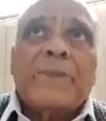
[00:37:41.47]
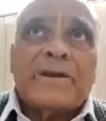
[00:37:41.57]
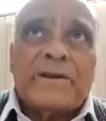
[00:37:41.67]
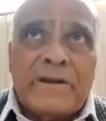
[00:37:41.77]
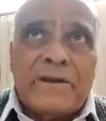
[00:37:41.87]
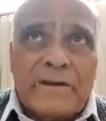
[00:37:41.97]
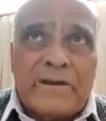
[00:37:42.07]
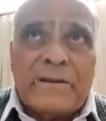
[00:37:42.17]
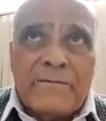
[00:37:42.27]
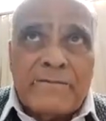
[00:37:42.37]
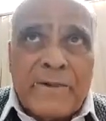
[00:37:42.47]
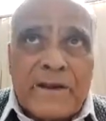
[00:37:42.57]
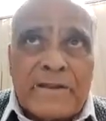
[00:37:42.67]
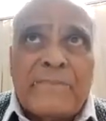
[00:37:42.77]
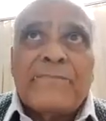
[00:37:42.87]
But
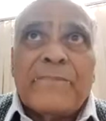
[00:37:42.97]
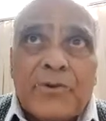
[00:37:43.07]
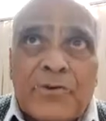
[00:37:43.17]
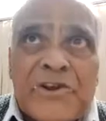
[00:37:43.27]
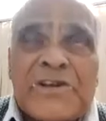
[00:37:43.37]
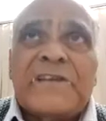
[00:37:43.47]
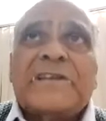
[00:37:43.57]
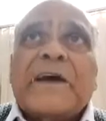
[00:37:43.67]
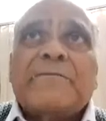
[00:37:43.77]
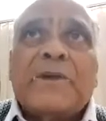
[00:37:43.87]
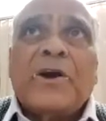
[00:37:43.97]
for the nutritious diet,